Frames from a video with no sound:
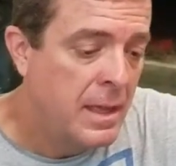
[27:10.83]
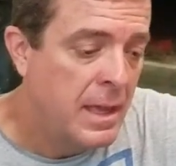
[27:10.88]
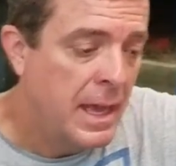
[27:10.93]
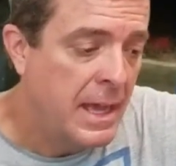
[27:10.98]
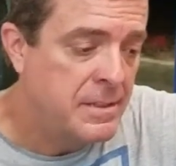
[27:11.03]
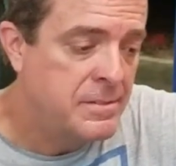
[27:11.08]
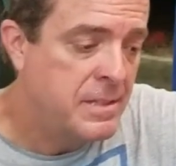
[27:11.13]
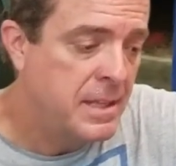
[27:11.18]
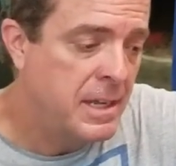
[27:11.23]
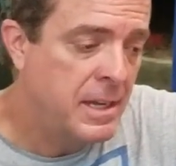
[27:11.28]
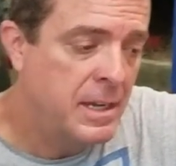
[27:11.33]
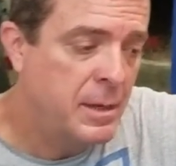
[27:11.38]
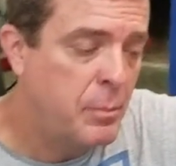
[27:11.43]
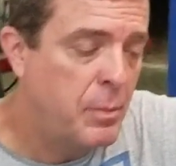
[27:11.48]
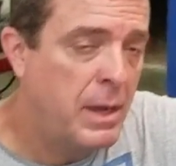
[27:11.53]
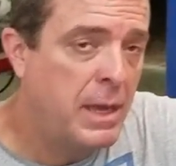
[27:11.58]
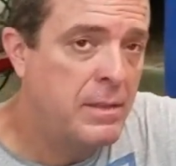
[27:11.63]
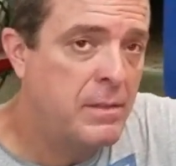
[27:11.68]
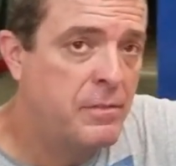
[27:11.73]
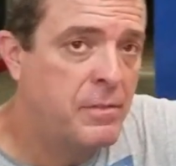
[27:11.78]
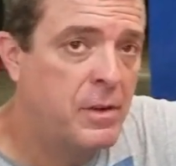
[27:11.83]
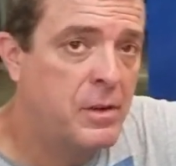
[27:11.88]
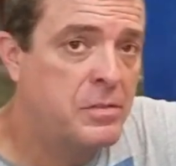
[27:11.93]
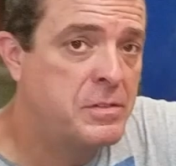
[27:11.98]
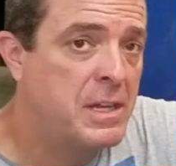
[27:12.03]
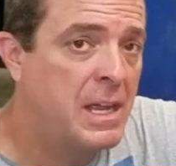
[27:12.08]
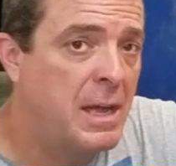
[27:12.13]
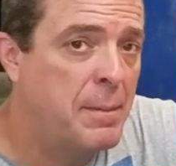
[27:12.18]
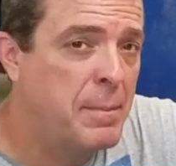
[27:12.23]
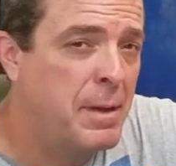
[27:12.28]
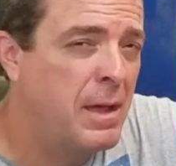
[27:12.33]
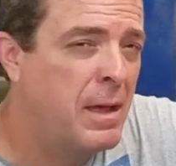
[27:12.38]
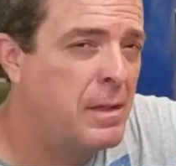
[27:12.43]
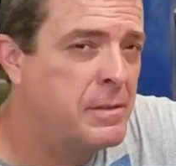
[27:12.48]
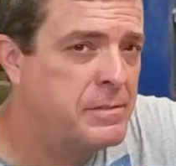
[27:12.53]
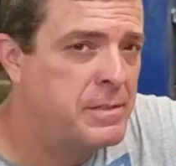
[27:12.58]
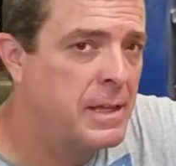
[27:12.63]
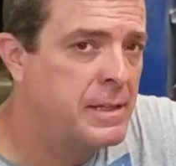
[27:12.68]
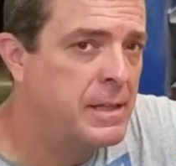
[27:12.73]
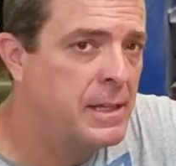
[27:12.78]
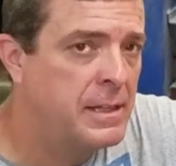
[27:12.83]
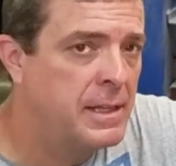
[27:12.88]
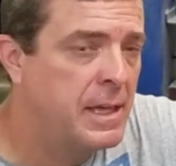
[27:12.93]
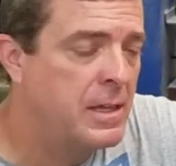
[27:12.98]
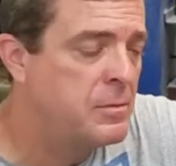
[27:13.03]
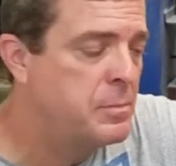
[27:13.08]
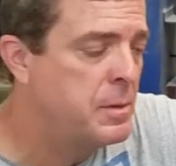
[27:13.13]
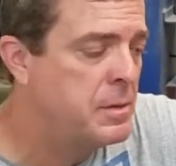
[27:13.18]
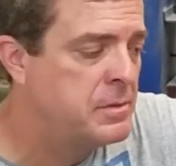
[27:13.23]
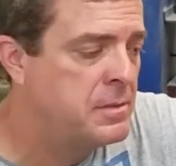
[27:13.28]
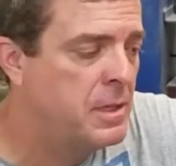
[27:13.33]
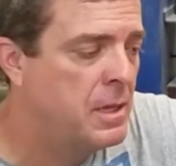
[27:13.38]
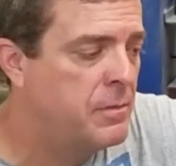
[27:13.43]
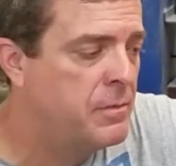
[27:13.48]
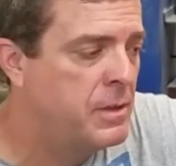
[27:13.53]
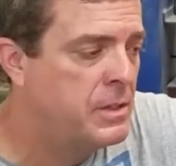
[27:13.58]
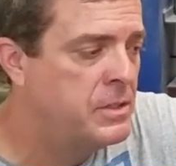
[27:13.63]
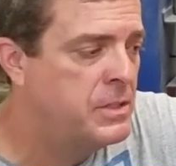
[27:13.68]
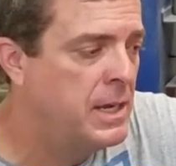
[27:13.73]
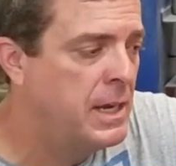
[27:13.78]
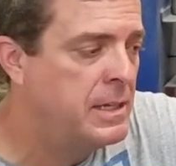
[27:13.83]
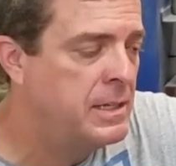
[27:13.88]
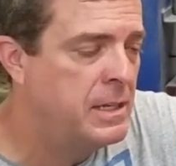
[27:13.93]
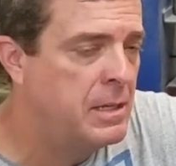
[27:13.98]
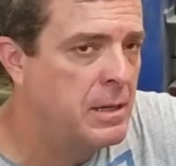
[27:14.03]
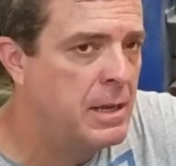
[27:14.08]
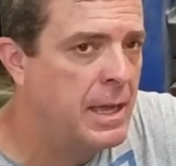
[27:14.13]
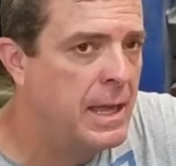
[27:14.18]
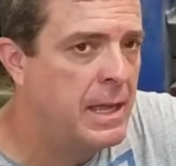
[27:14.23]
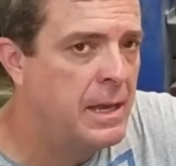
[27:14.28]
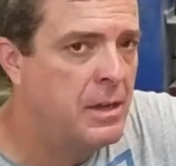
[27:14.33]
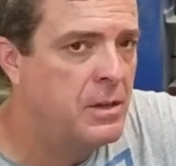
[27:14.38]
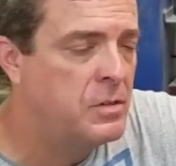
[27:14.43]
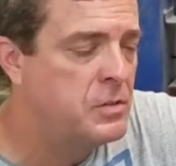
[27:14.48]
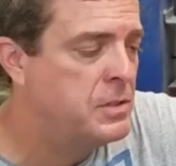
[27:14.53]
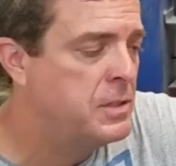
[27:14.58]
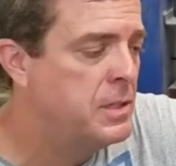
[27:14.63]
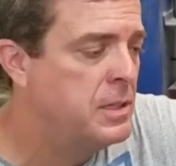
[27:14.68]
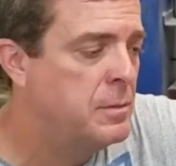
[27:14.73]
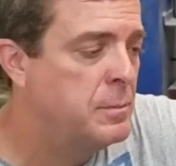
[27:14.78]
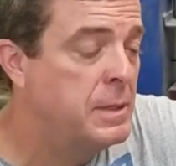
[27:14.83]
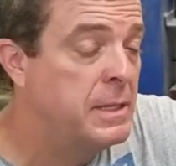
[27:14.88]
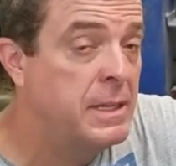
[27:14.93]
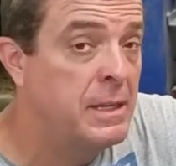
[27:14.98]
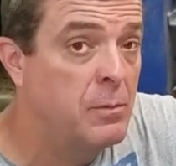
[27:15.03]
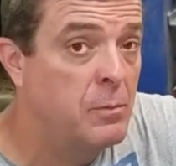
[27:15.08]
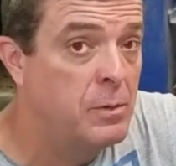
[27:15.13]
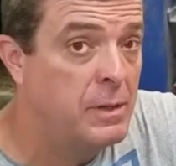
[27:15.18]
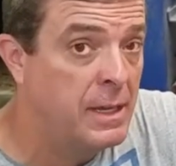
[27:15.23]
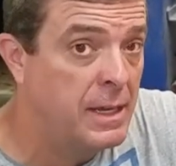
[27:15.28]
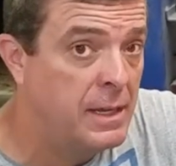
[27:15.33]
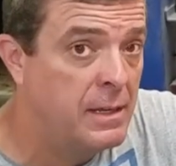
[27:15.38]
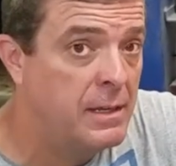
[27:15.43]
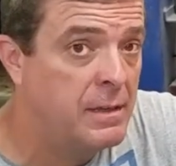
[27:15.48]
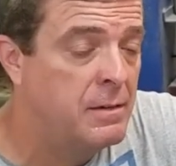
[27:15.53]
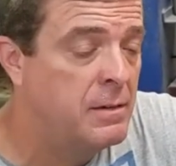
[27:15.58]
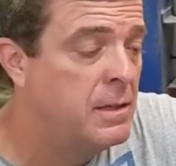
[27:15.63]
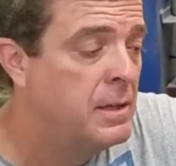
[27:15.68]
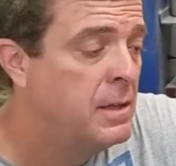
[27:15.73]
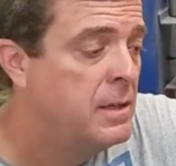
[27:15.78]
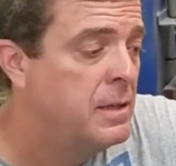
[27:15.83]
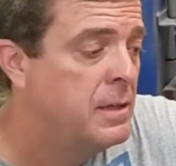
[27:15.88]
I set it up right the first time. I second-guessed myself. I checked it and I added the shim. I didn't need it.